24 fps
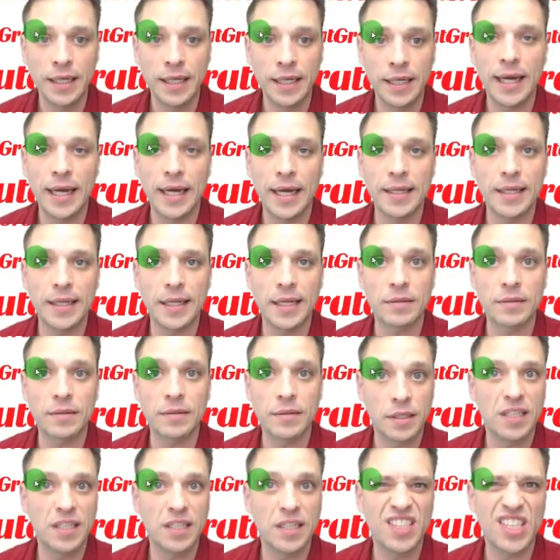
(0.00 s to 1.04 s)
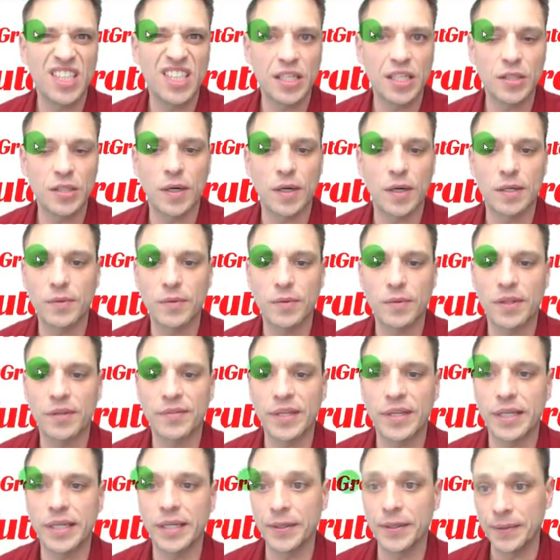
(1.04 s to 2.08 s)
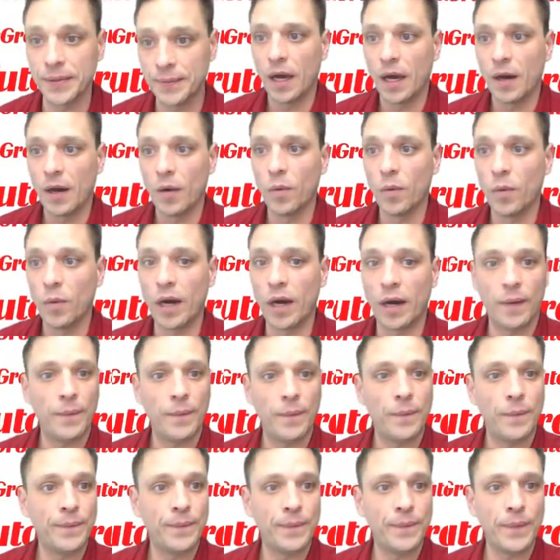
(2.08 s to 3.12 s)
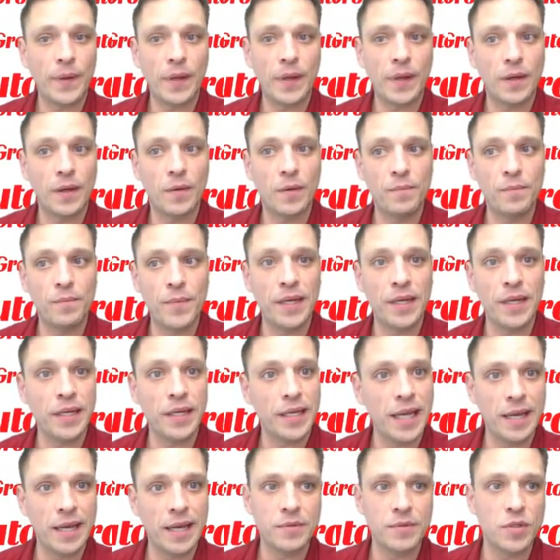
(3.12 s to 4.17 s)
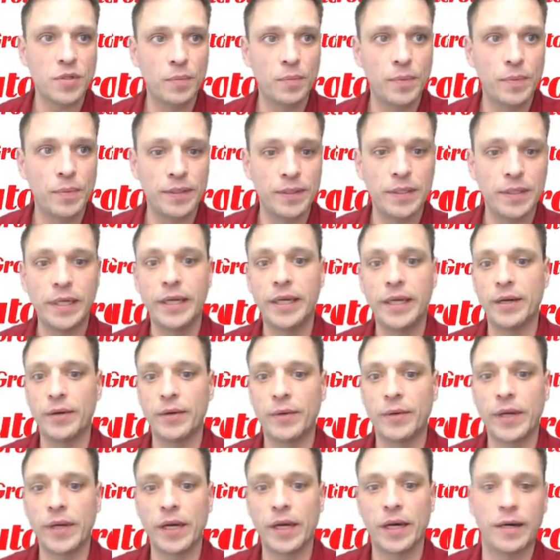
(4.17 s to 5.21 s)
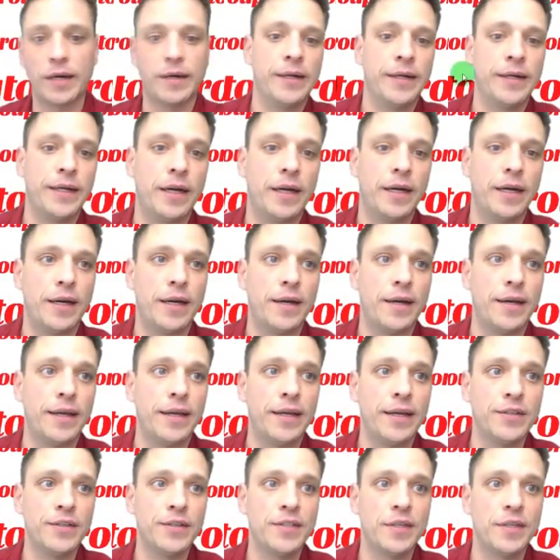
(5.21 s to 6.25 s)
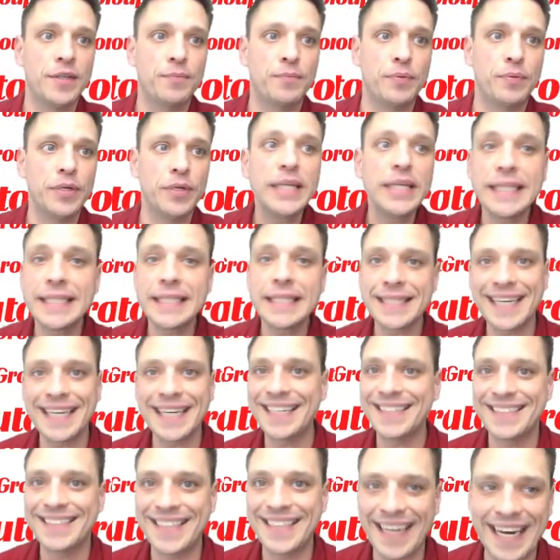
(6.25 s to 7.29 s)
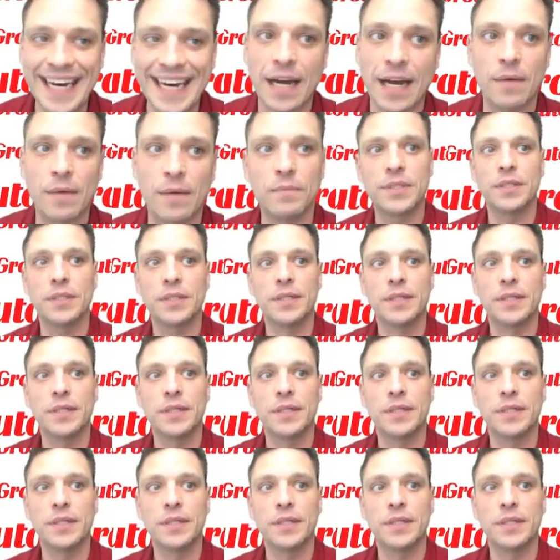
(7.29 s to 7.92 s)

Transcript: and then continue on with the video. Well, Manycam's open. Here we are. Here's the preset tabs.